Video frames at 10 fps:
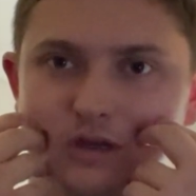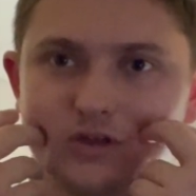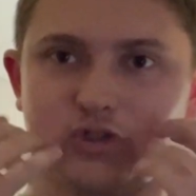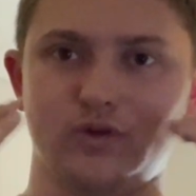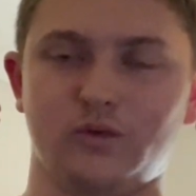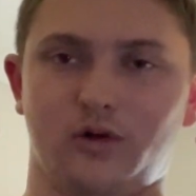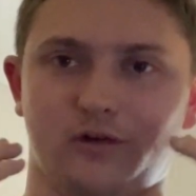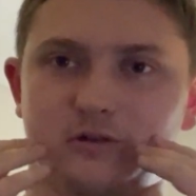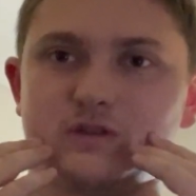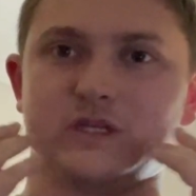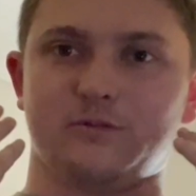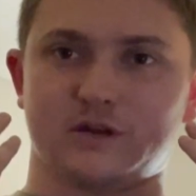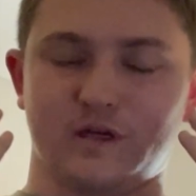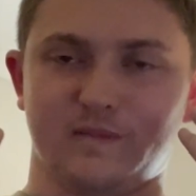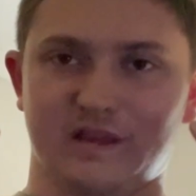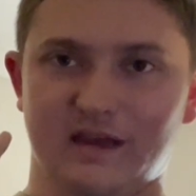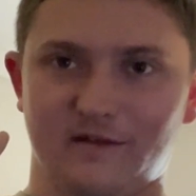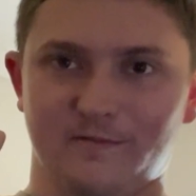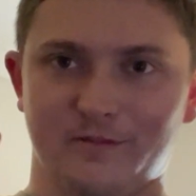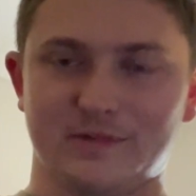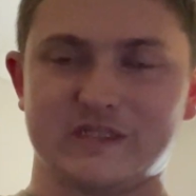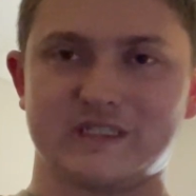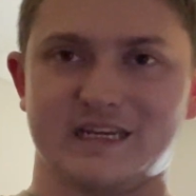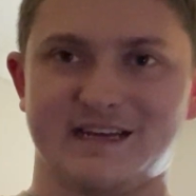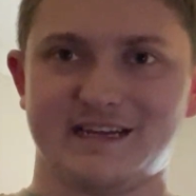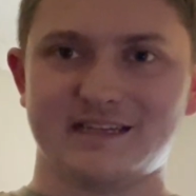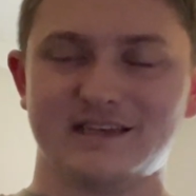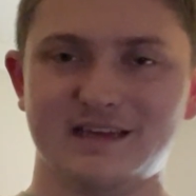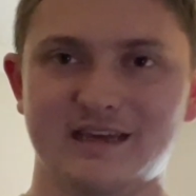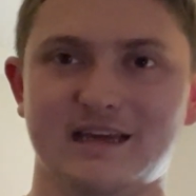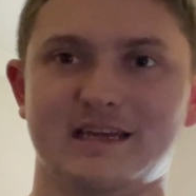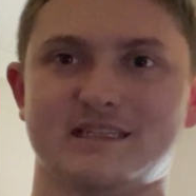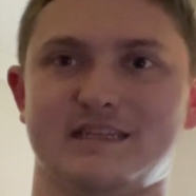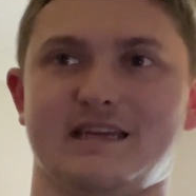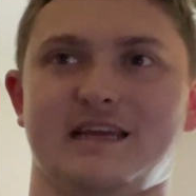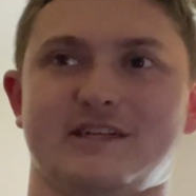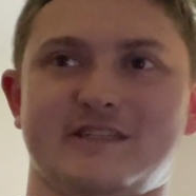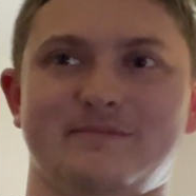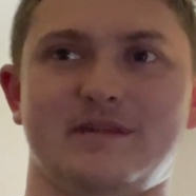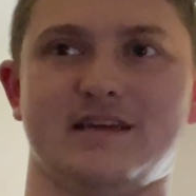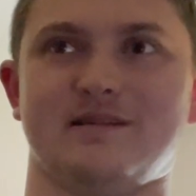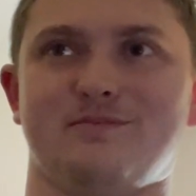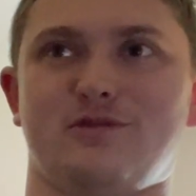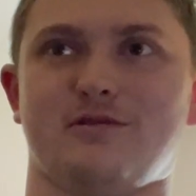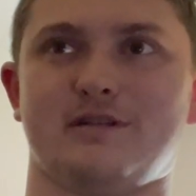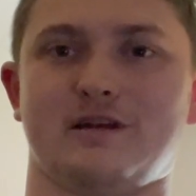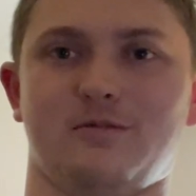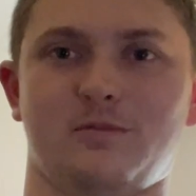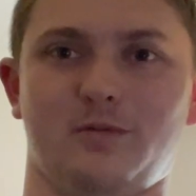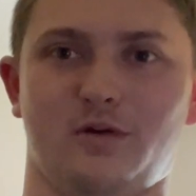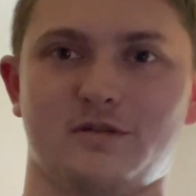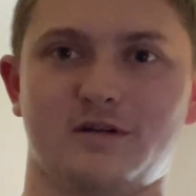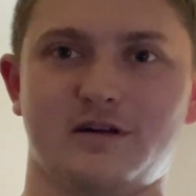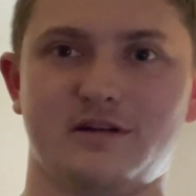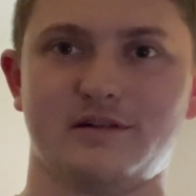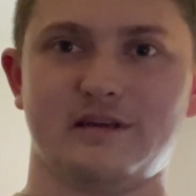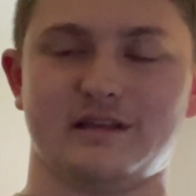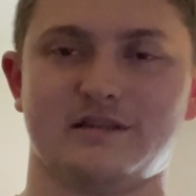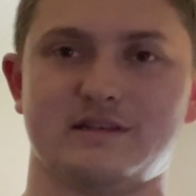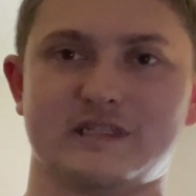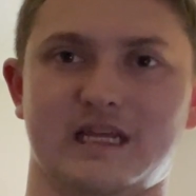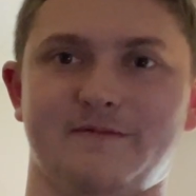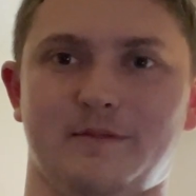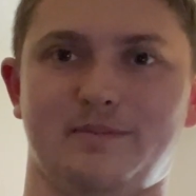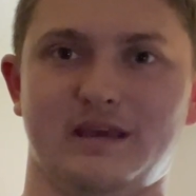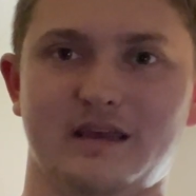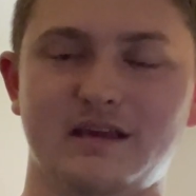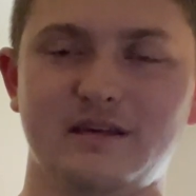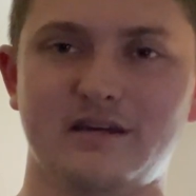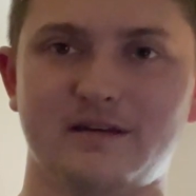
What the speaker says: two horns that were coming out from the side to like actually make him more like a warthog instead of a pig.